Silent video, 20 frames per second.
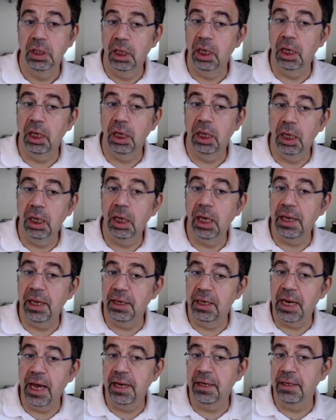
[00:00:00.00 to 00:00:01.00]

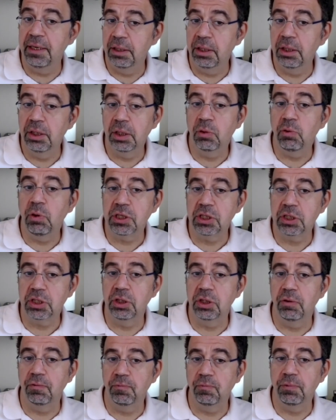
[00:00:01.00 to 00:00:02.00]
And then the
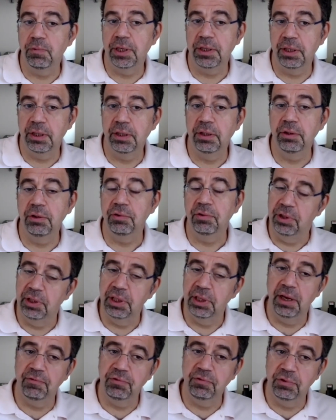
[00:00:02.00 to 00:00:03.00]
question of whether you
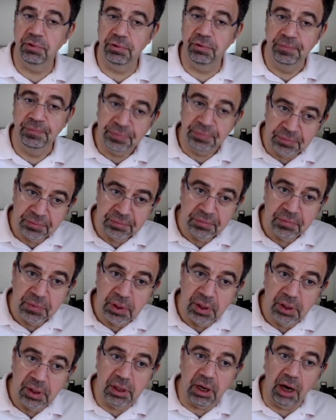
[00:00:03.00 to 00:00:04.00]
really have to
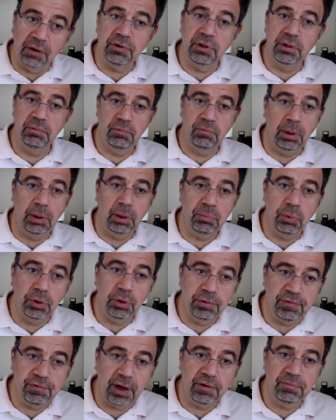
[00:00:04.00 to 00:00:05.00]
govern
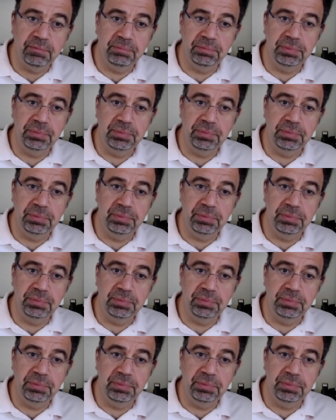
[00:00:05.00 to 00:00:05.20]
1.5